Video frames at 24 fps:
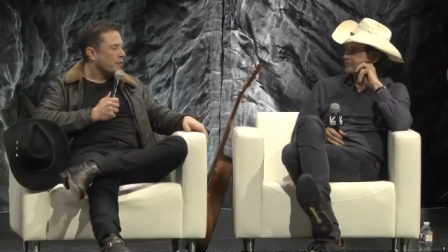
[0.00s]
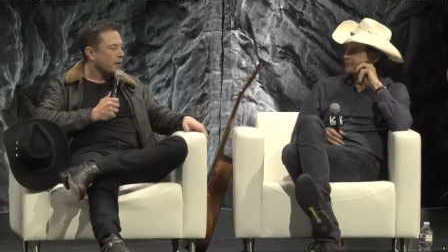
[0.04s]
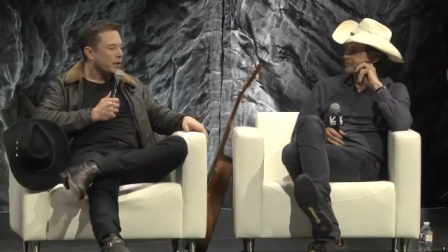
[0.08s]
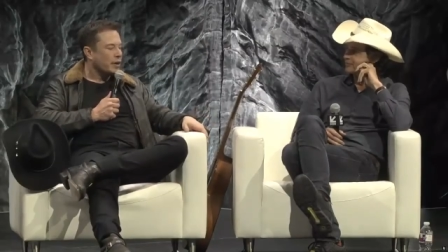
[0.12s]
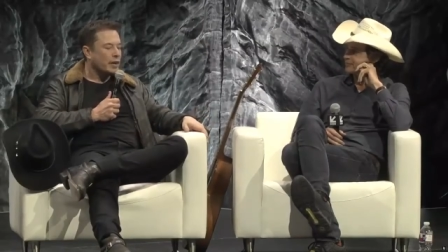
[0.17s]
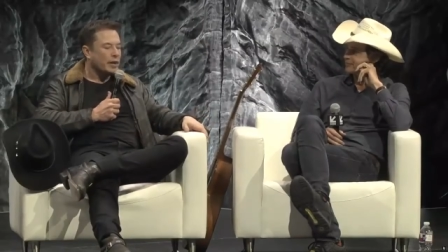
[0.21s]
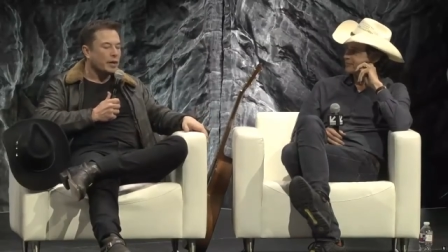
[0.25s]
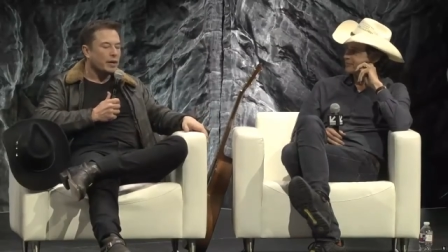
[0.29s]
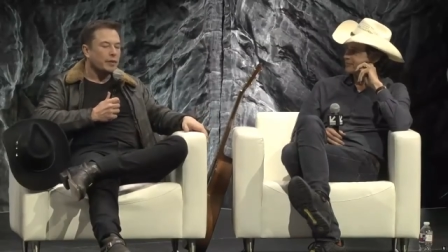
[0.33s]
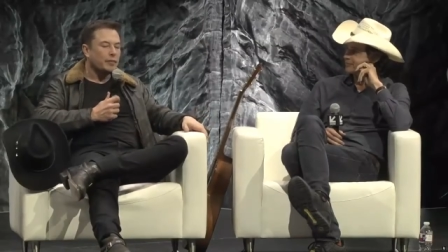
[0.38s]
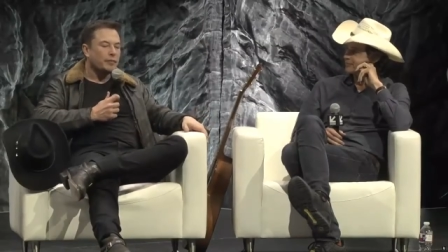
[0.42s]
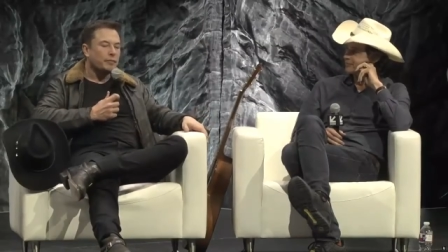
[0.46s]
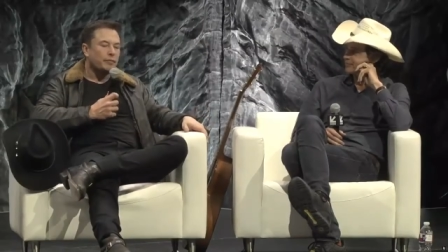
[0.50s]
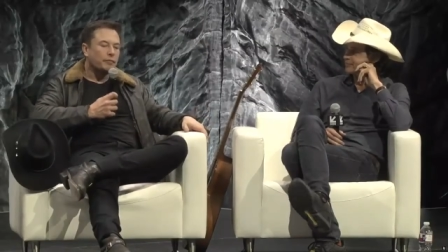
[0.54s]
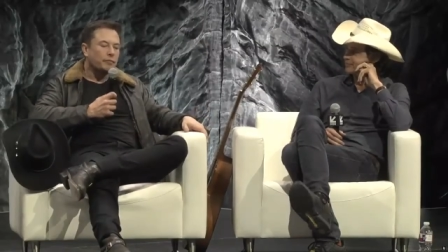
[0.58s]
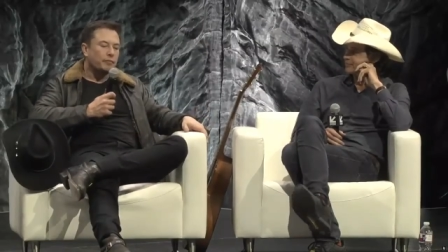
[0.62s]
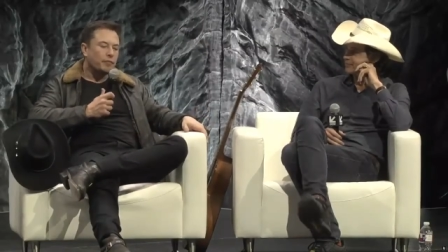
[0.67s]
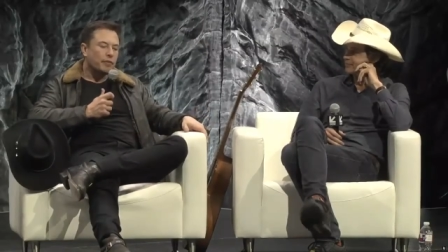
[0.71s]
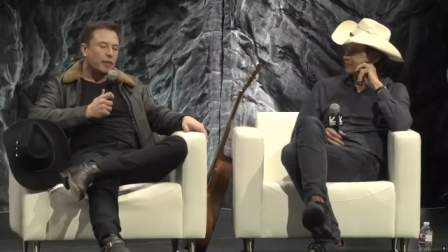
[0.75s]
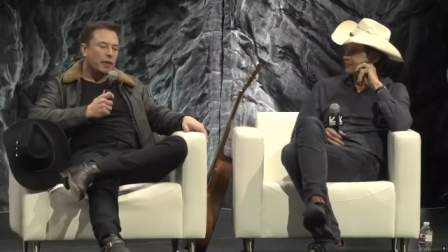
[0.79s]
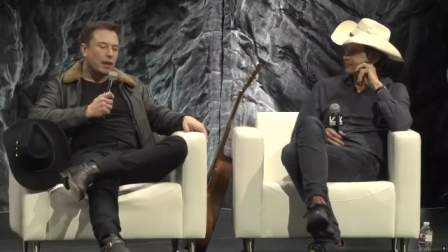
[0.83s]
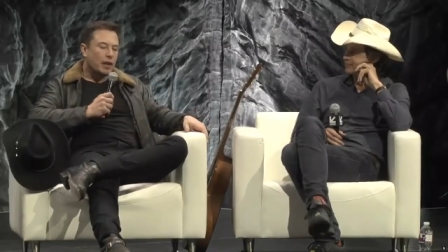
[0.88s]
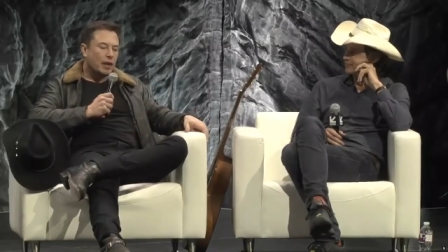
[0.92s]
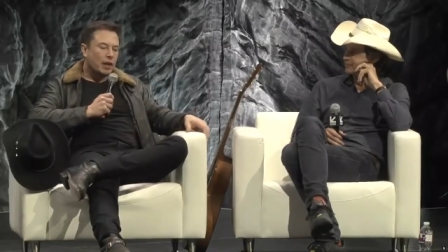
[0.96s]
Um,
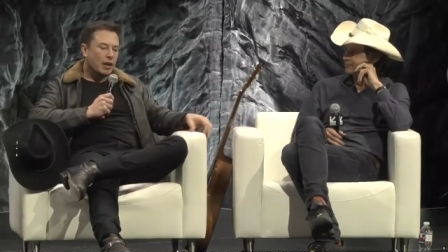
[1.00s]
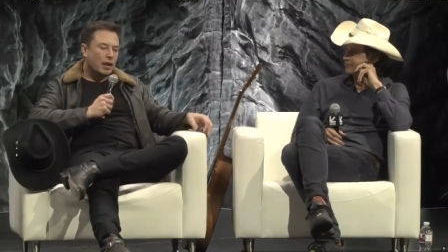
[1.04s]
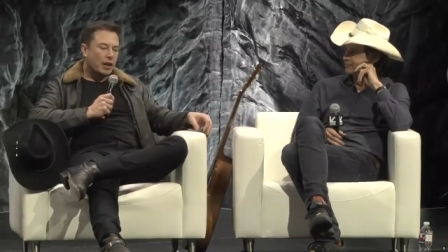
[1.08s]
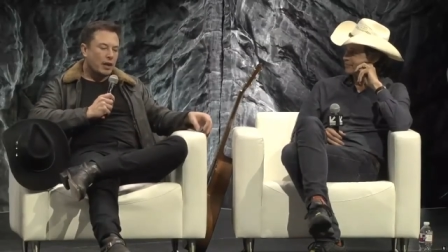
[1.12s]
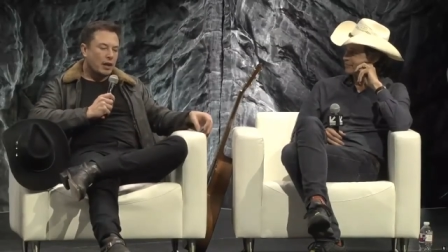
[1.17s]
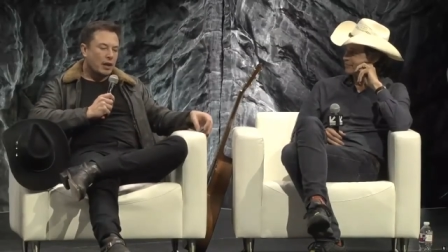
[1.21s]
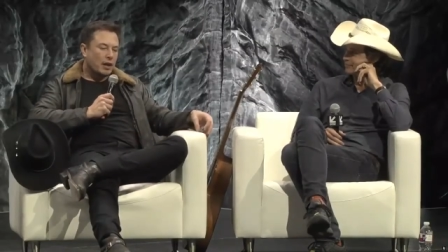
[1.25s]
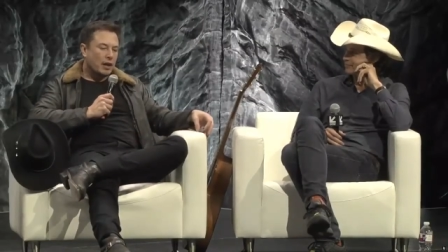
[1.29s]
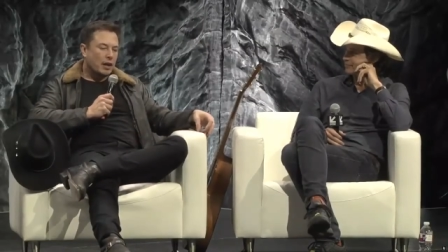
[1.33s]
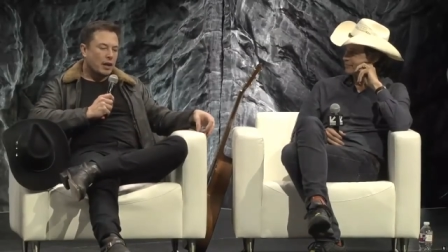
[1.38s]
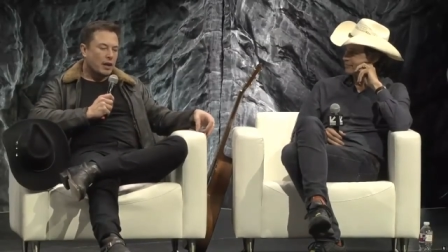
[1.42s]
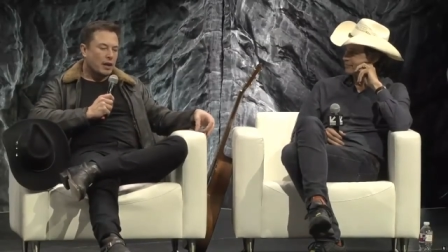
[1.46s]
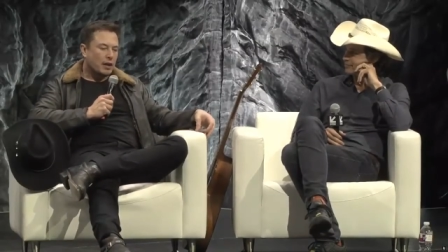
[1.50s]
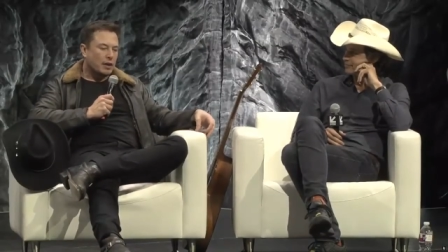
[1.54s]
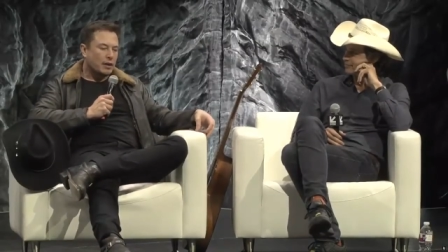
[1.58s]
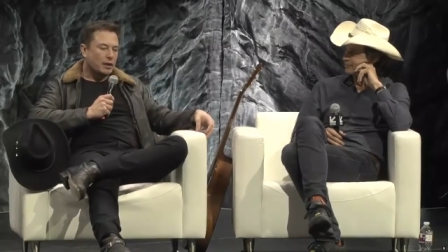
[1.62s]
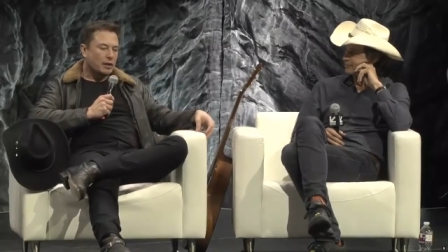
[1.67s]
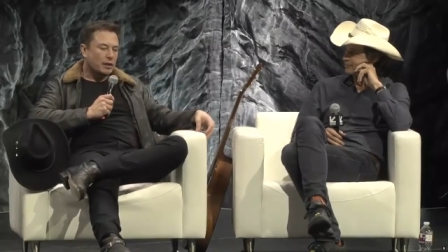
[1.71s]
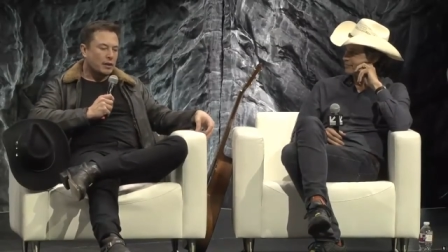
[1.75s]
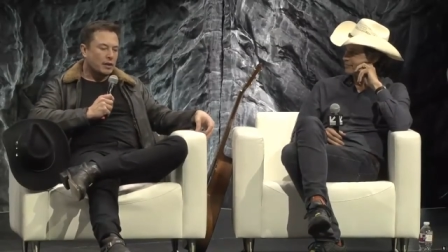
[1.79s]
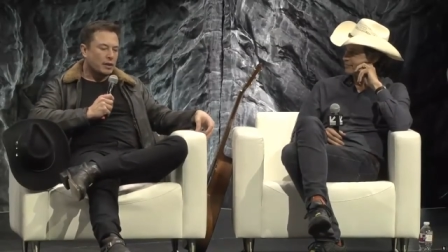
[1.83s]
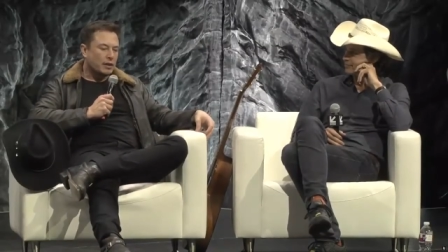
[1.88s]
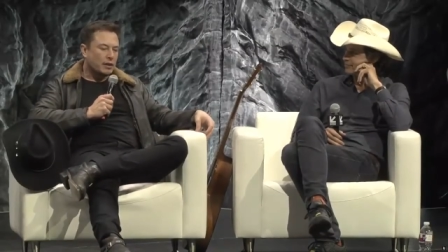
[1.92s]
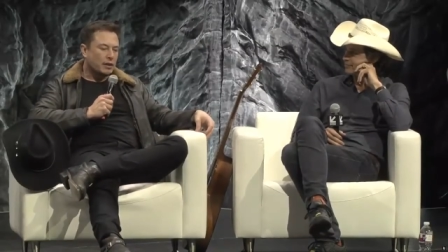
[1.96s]
and
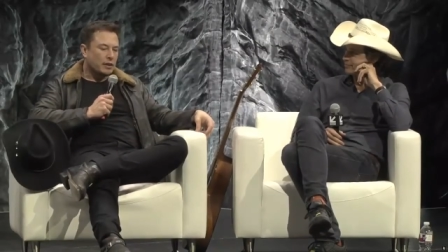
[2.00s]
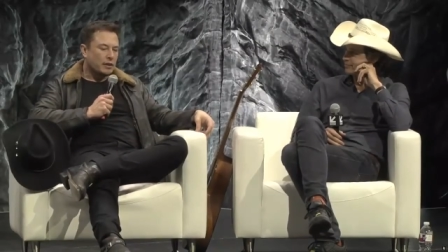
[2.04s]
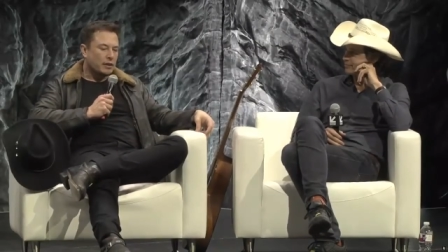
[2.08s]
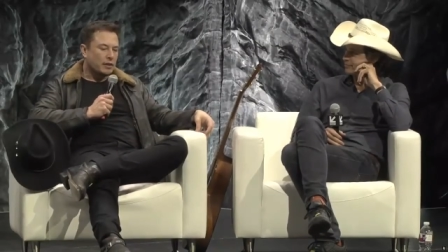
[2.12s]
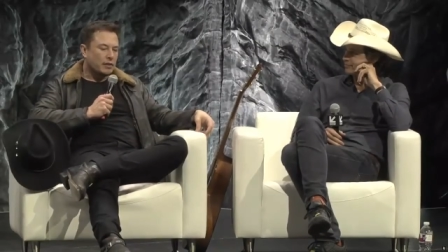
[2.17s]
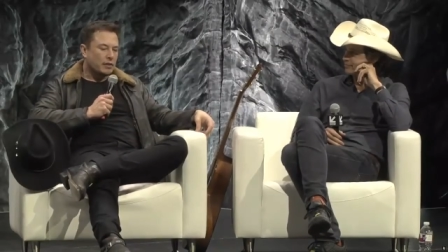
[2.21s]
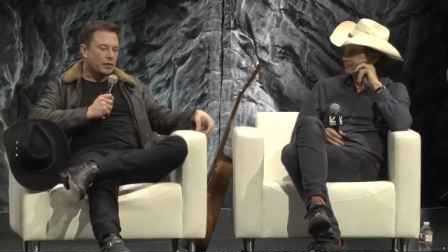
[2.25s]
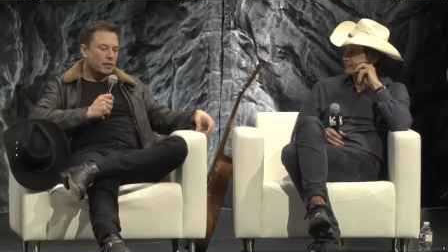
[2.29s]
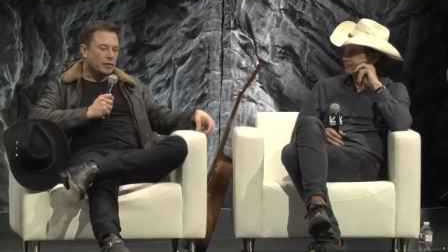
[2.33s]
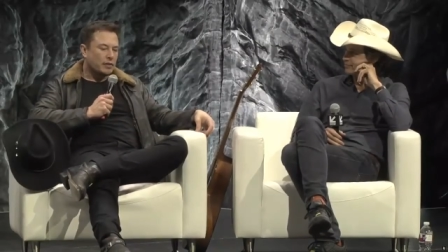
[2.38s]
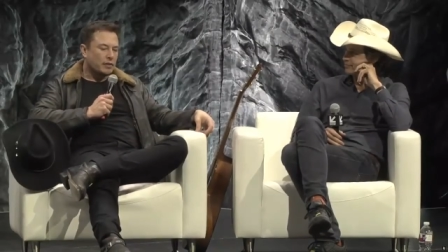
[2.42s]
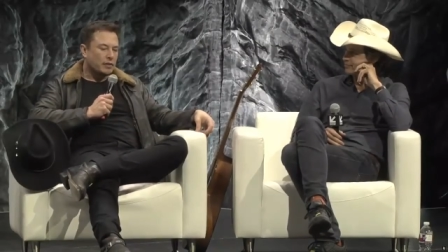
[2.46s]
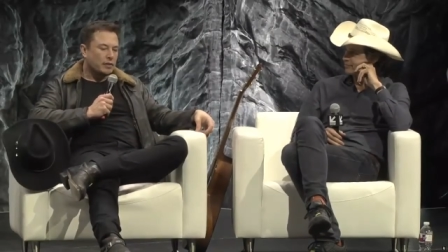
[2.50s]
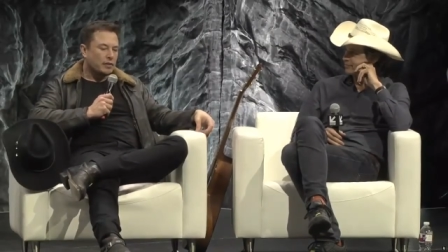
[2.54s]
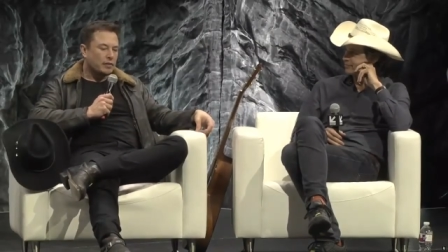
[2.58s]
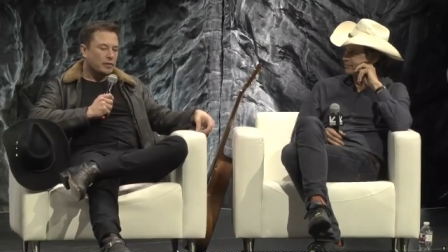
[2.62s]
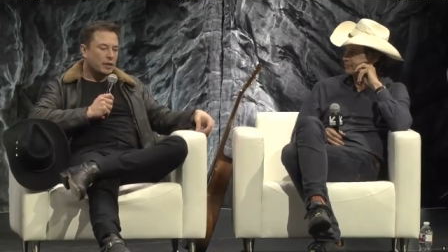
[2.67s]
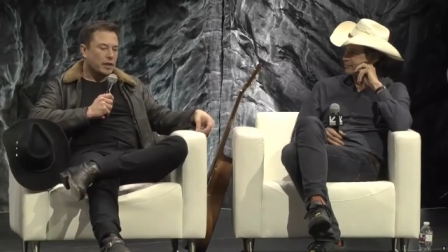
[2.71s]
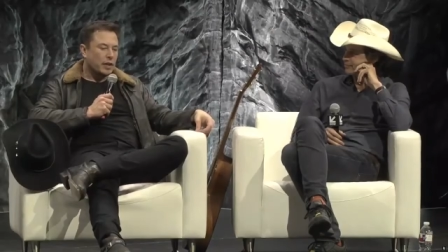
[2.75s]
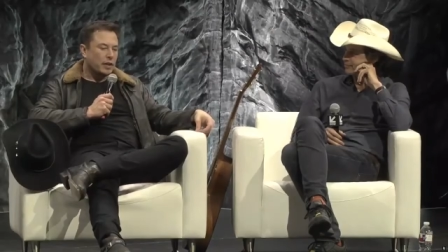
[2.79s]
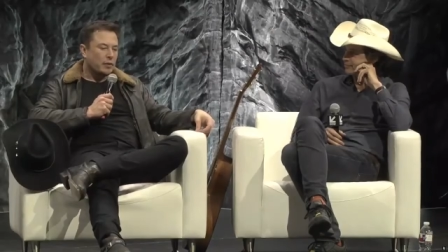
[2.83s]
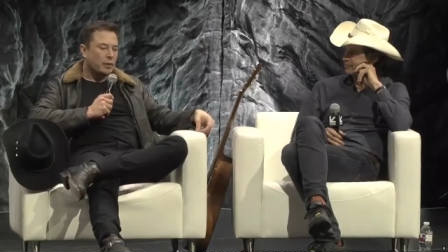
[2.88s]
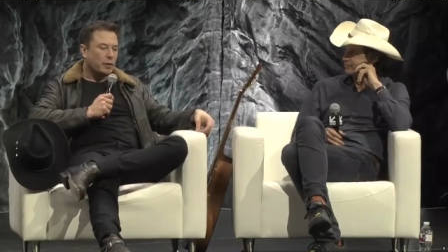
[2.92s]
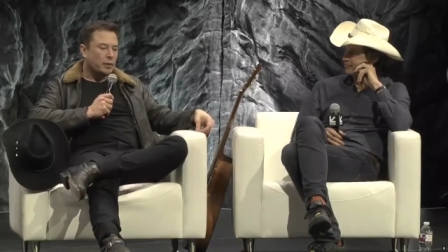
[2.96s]
uh, said,
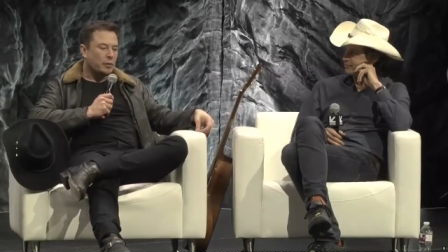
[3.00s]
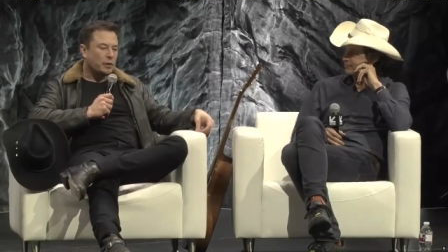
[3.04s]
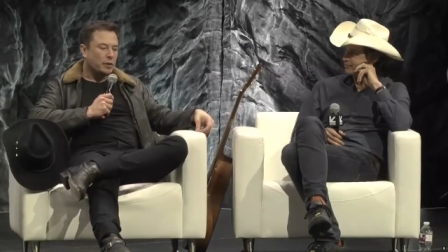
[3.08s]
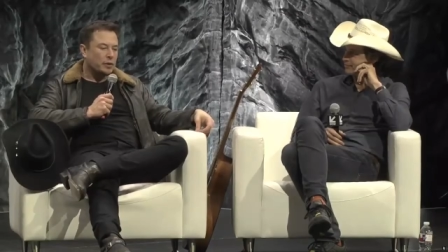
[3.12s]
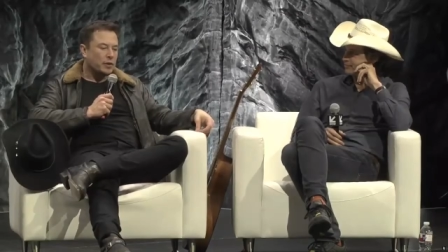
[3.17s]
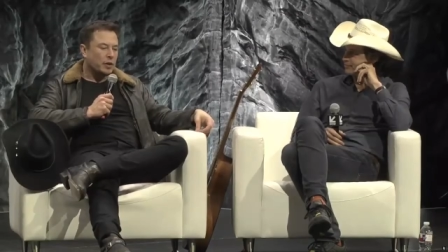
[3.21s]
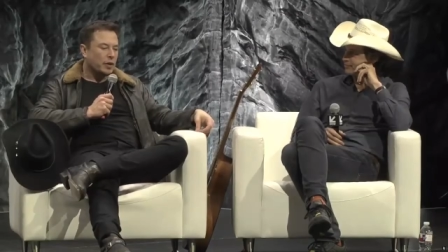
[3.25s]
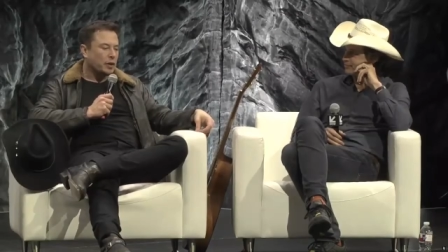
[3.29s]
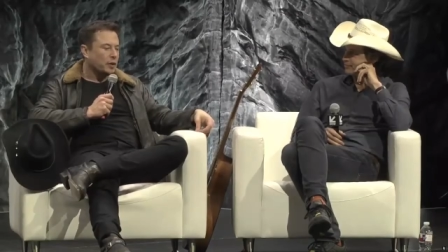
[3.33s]
hey, why don't we try to do